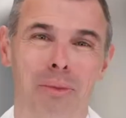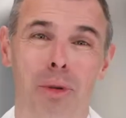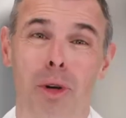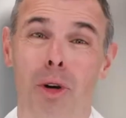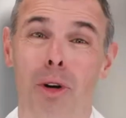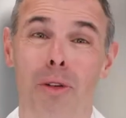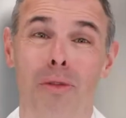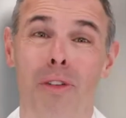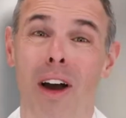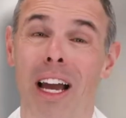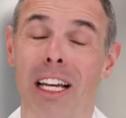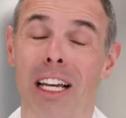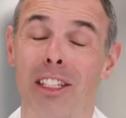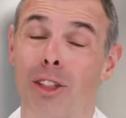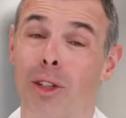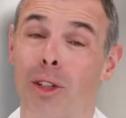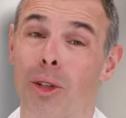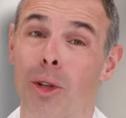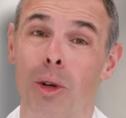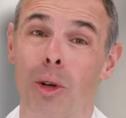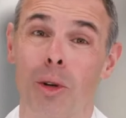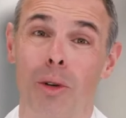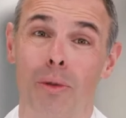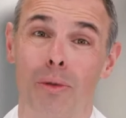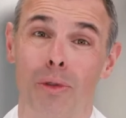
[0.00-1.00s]
Purifi is
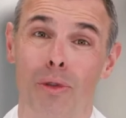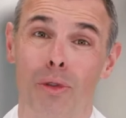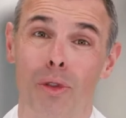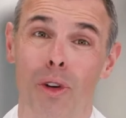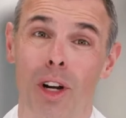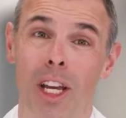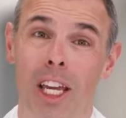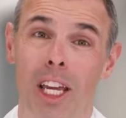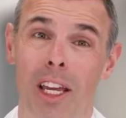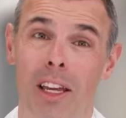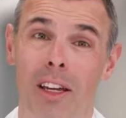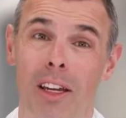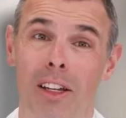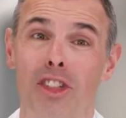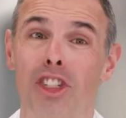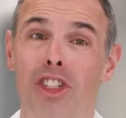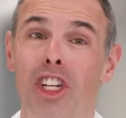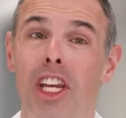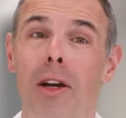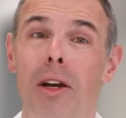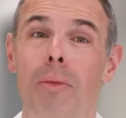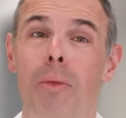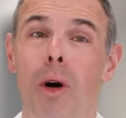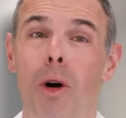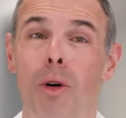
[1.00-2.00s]
gluten free,
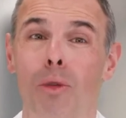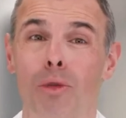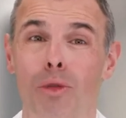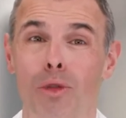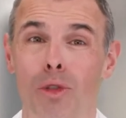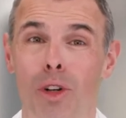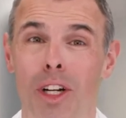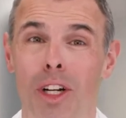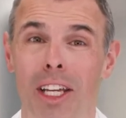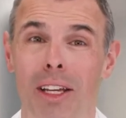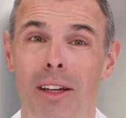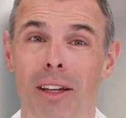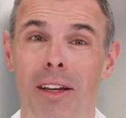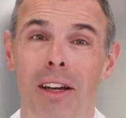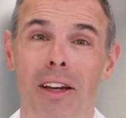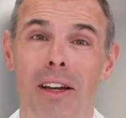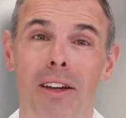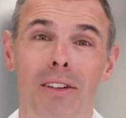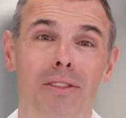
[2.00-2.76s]
GMO free,